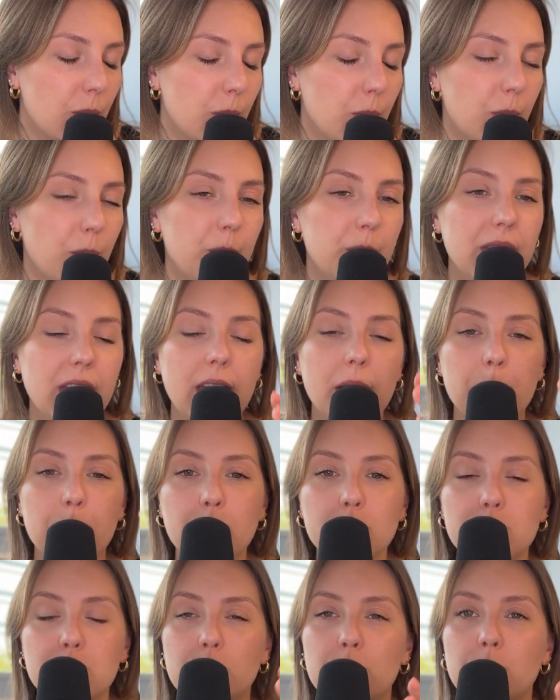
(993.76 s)
be
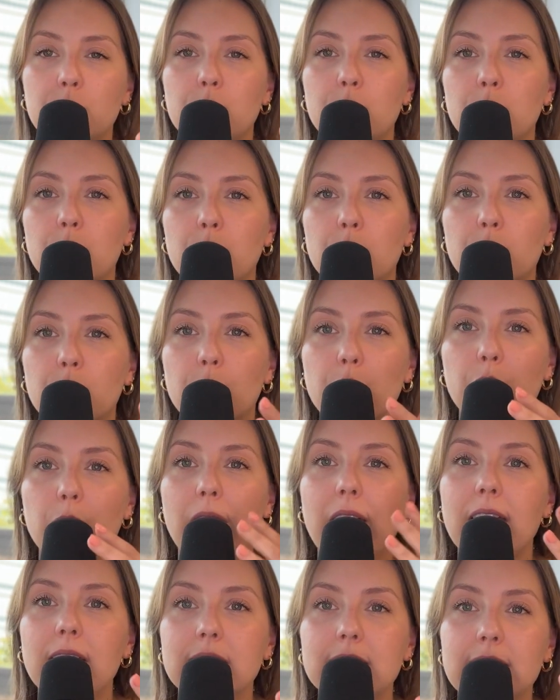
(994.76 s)
able to
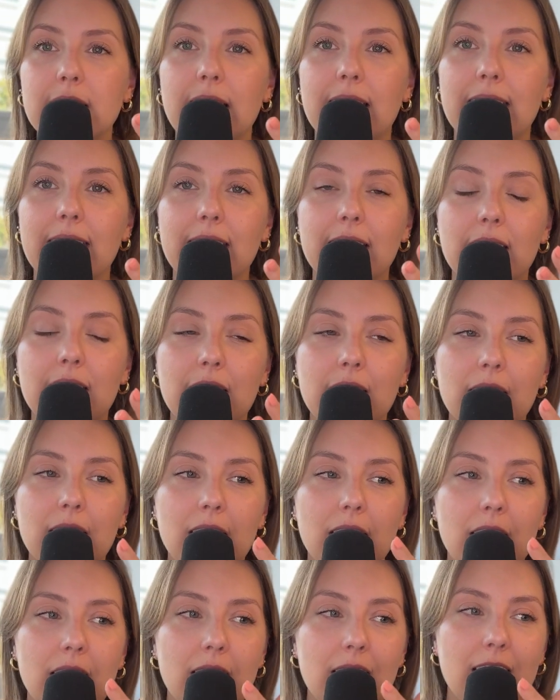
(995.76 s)
create like
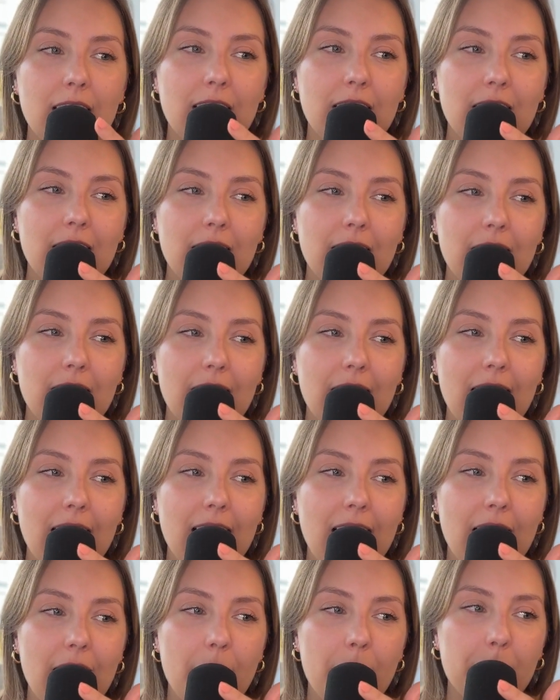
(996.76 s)

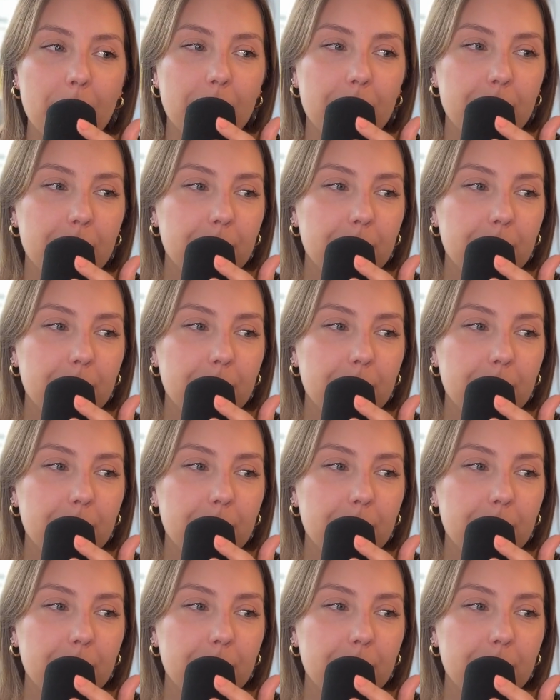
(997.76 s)
um